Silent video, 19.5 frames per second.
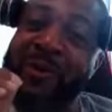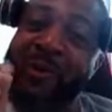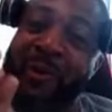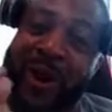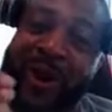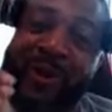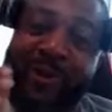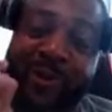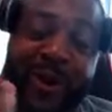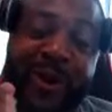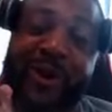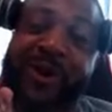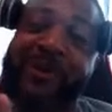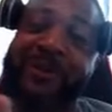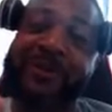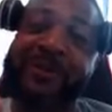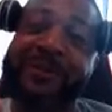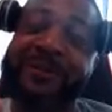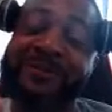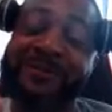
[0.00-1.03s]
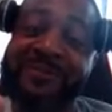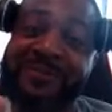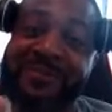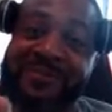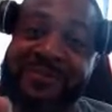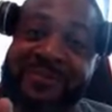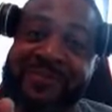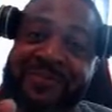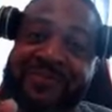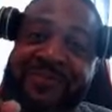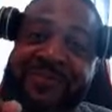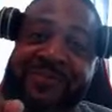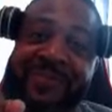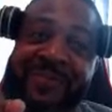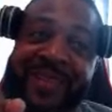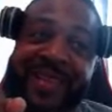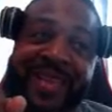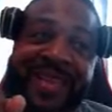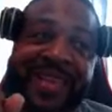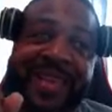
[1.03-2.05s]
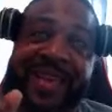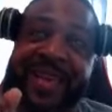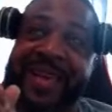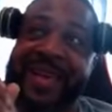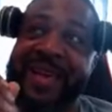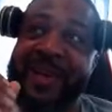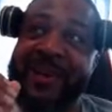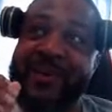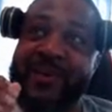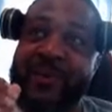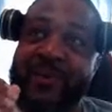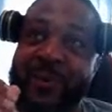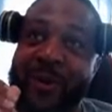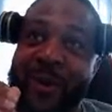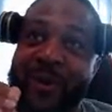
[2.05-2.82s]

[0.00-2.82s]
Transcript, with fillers: in what world? In